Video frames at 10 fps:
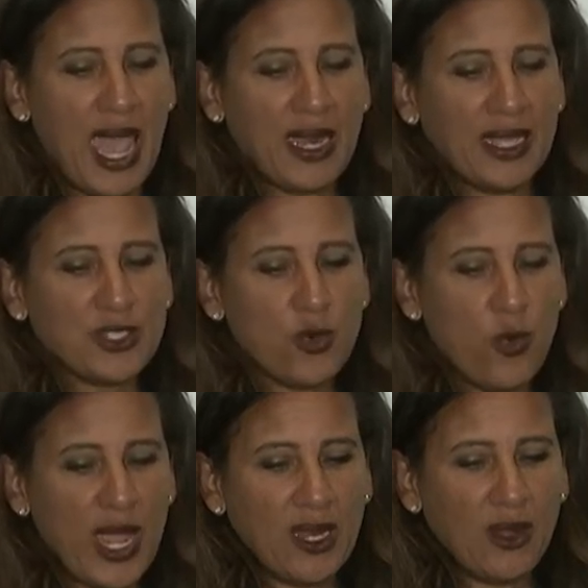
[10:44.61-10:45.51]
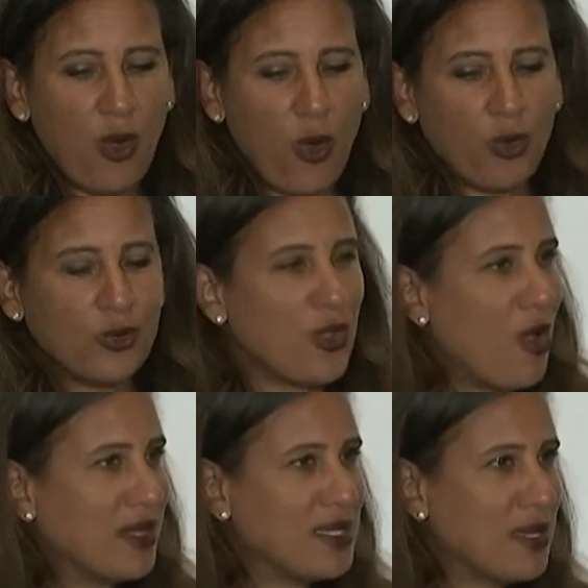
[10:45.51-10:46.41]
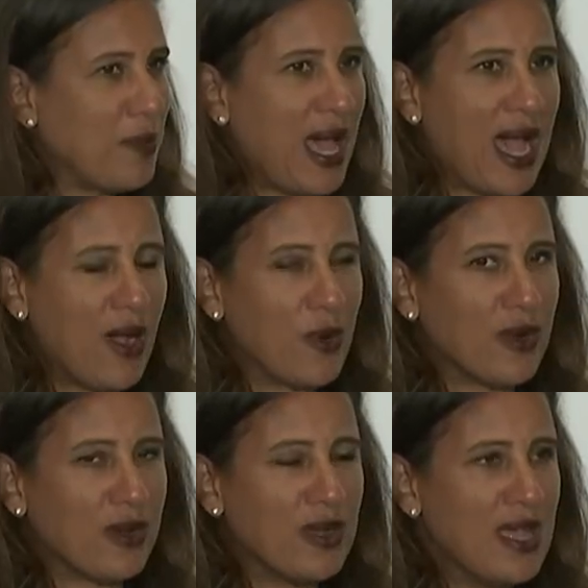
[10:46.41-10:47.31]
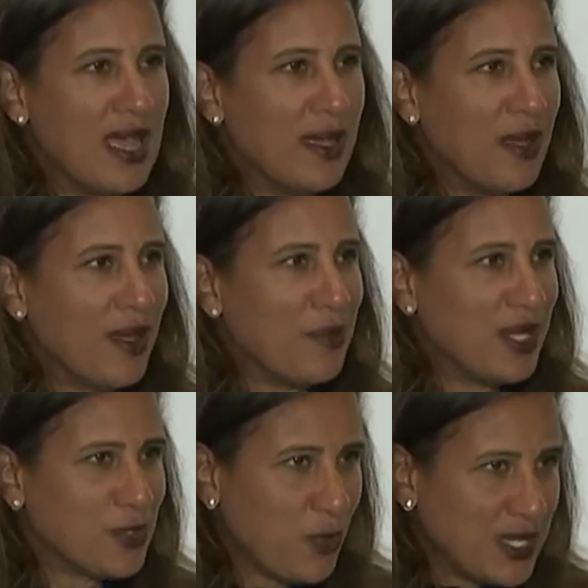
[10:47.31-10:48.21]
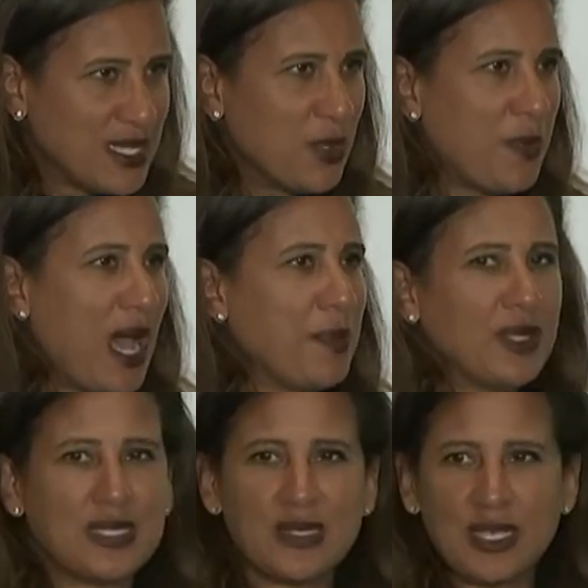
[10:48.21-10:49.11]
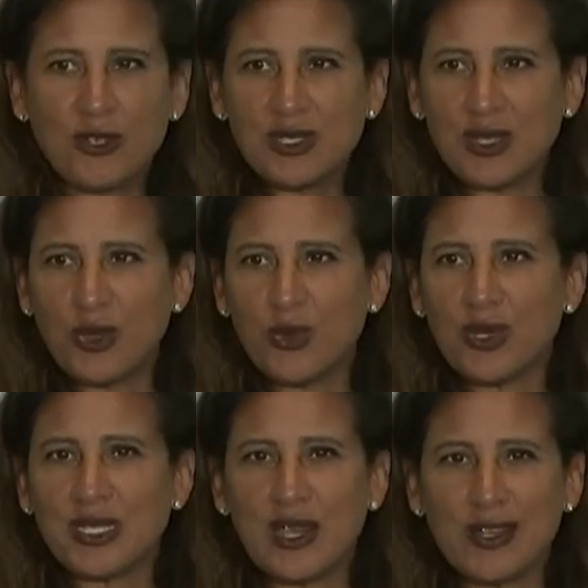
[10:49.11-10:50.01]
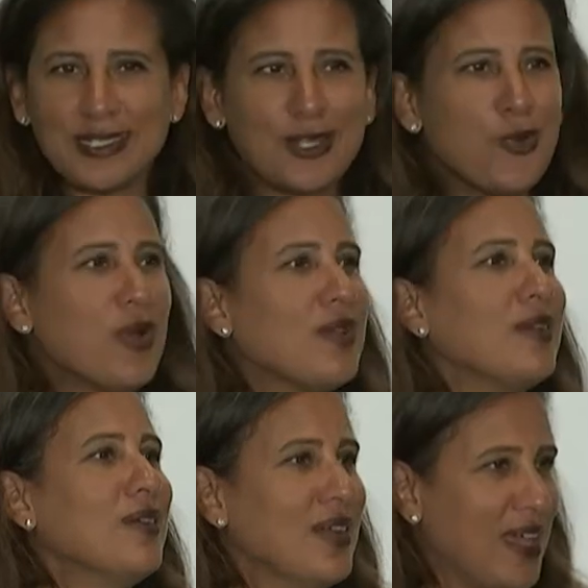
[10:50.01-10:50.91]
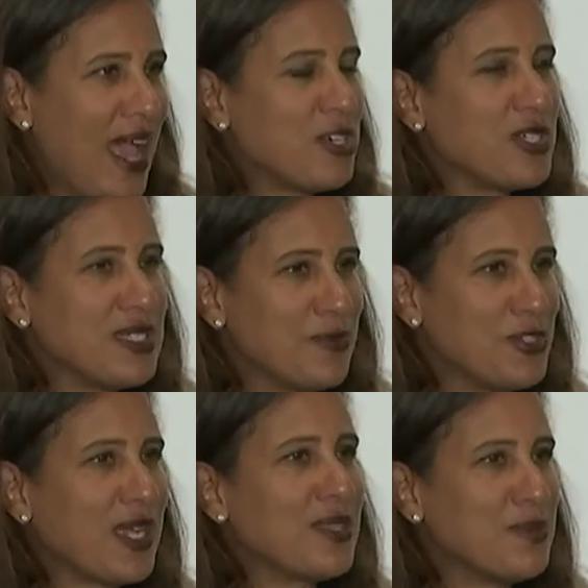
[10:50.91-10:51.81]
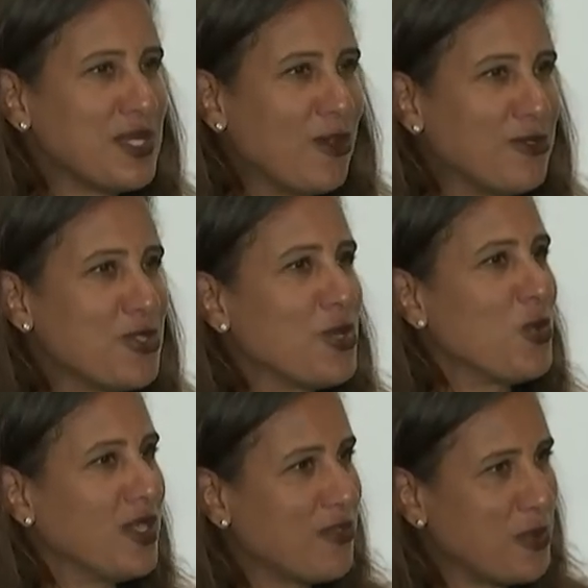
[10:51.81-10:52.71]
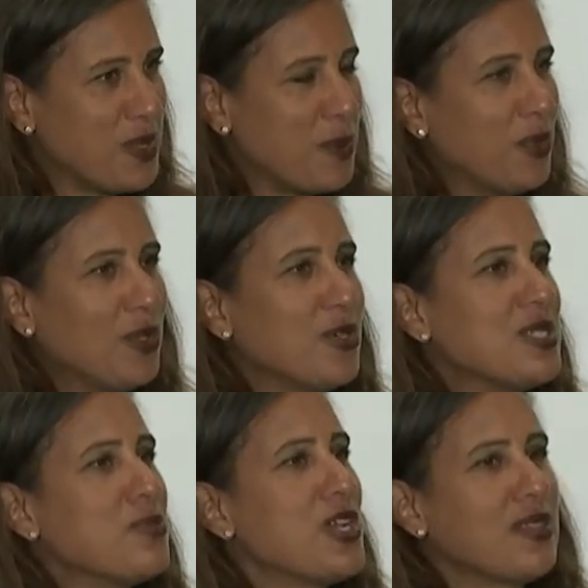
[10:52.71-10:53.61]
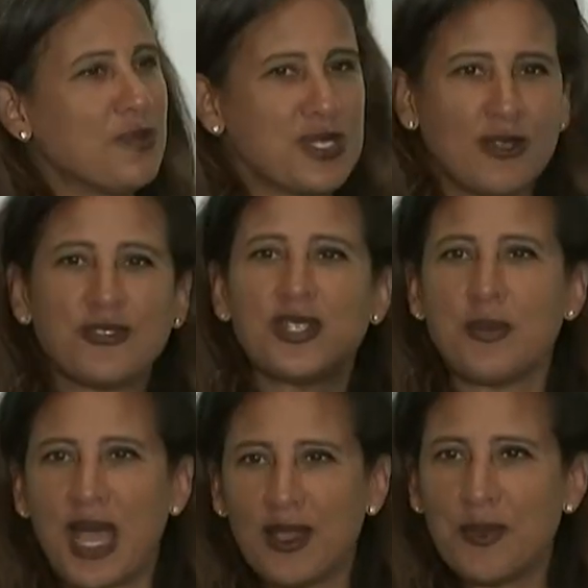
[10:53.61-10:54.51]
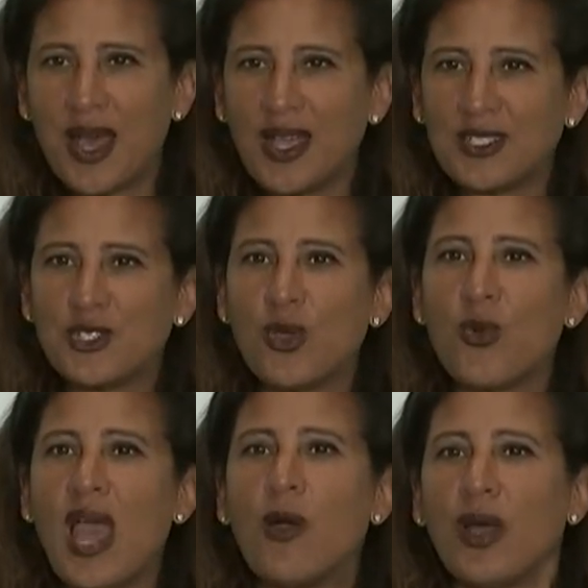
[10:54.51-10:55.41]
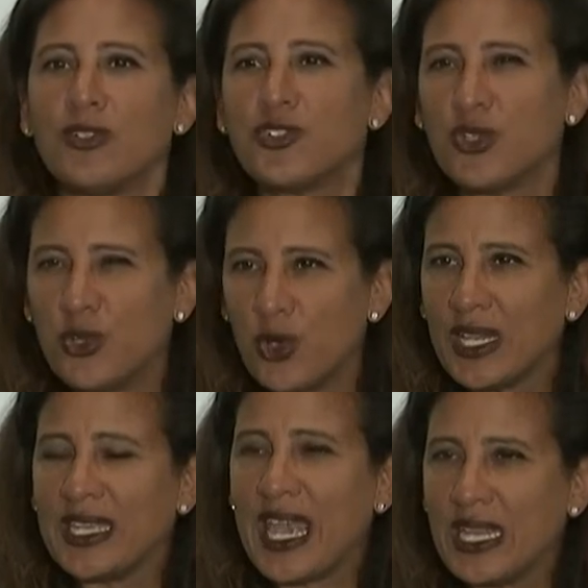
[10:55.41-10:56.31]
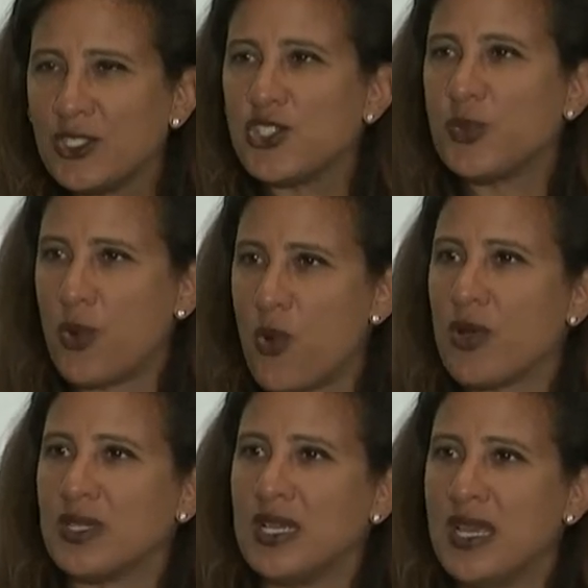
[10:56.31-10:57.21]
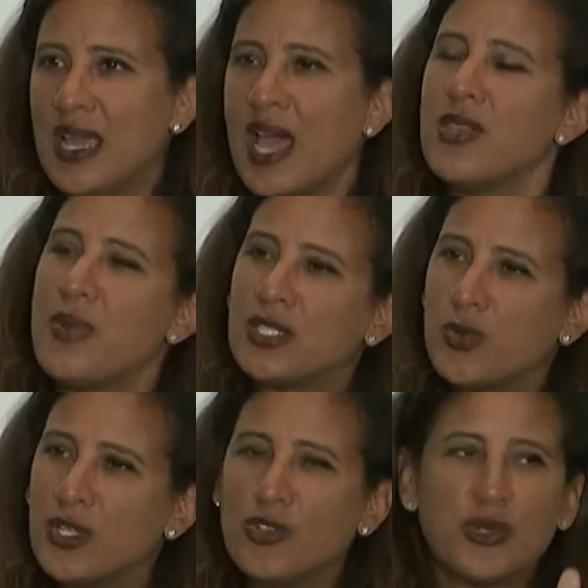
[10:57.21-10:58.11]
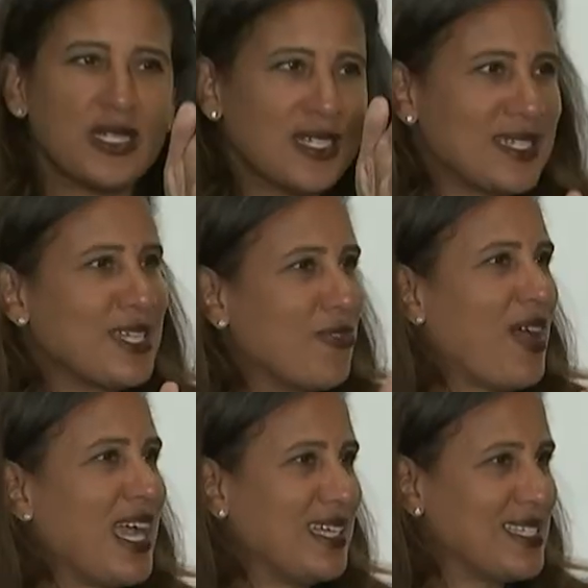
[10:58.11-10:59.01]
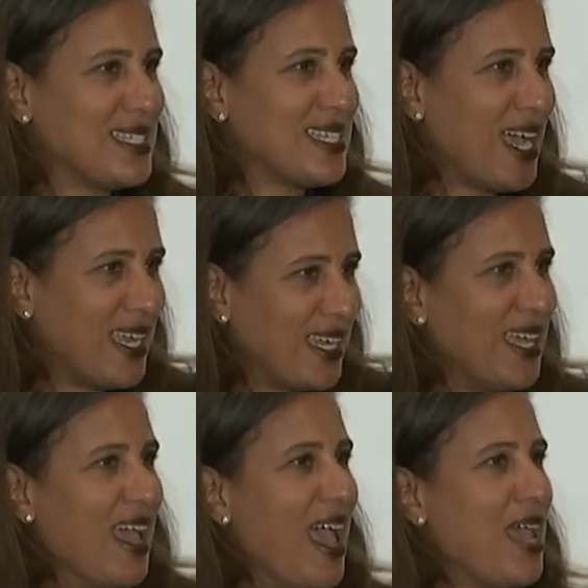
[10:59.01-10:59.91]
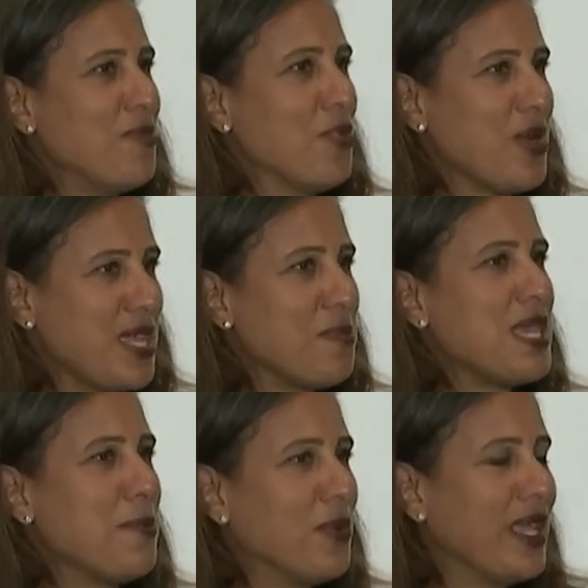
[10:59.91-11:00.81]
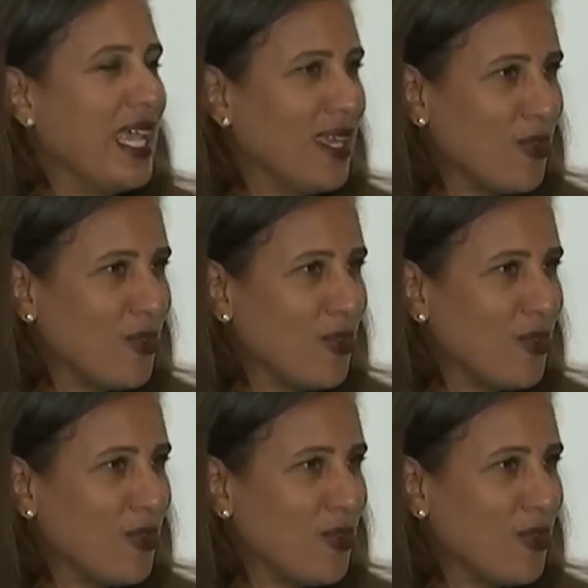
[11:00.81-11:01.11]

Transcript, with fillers: And it's a way to hold on to power because what we see with populist leaders and authoritarians, they don't want to actually subject themselves to the will of the people or subject themselves to the ballot box. So, how else are you going to gain support? And the best way to do that is to divide a society and bring people in